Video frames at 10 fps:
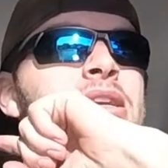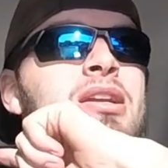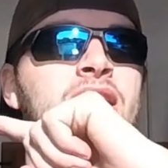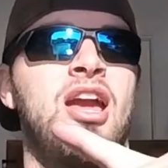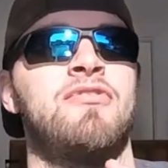
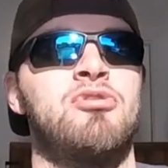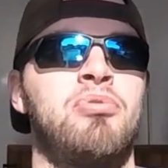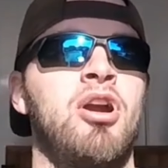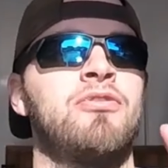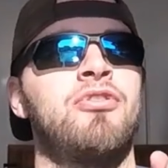gonna have a
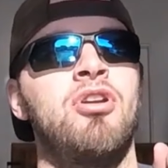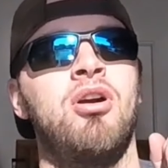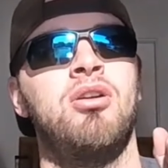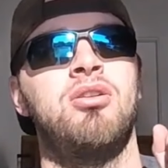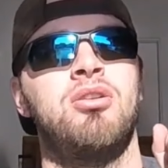surprise for
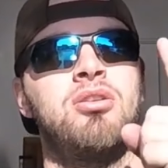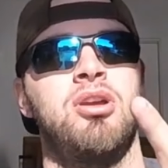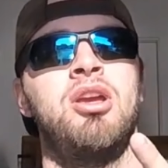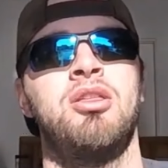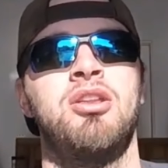y'all
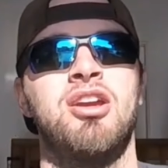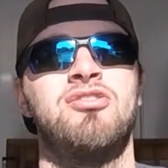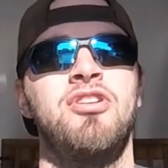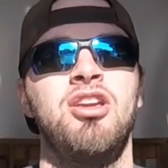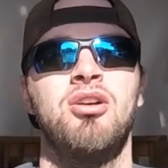in the
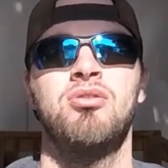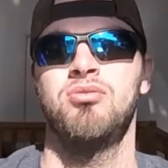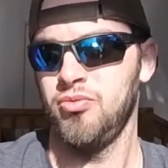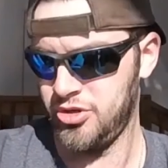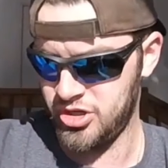next video,
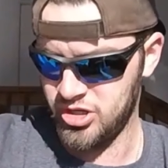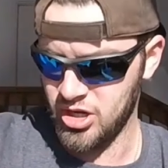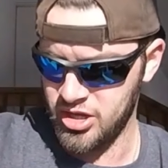which is,